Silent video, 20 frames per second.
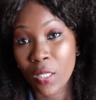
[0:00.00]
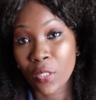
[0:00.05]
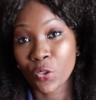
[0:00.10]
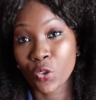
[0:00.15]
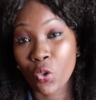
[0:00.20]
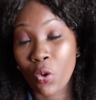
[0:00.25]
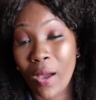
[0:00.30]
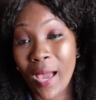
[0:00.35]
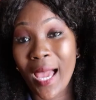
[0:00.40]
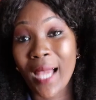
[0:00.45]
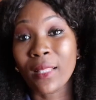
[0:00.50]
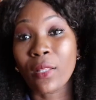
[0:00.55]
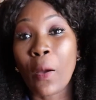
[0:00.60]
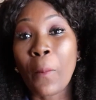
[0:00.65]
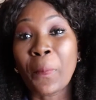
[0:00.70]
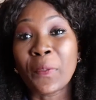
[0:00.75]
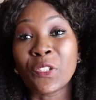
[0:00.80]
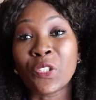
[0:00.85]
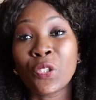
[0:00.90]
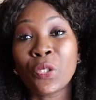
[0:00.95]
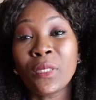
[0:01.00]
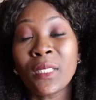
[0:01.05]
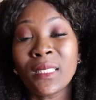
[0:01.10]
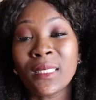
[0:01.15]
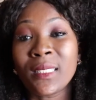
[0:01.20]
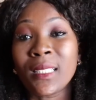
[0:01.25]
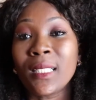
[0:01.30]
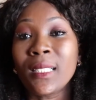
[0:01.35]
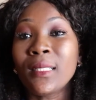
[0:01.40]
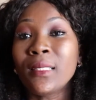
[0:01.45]
So I had the
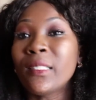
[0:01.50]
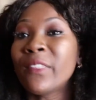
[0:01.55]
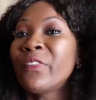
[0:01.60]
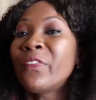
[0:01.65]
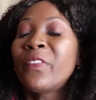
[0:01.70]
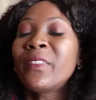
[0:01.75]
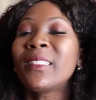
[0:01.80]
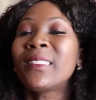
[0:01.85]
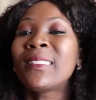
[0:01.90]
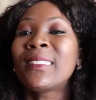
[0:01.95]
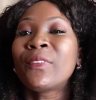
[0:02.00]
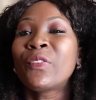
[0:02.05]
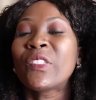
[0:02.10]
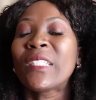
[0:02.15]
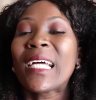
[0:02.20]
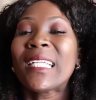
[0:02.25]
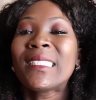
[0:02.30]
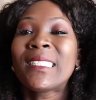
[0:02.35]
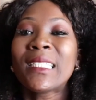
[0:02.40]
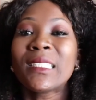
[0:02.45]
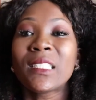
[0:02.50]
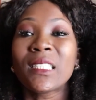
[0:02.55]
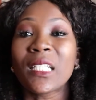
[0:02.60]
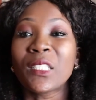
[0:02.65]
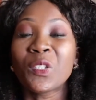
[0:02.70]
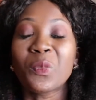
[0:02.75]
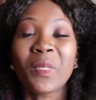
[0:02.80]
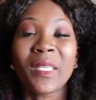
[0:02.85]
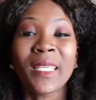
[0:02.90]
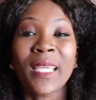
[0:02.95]
opportunity for that test
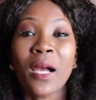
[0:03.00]
not to be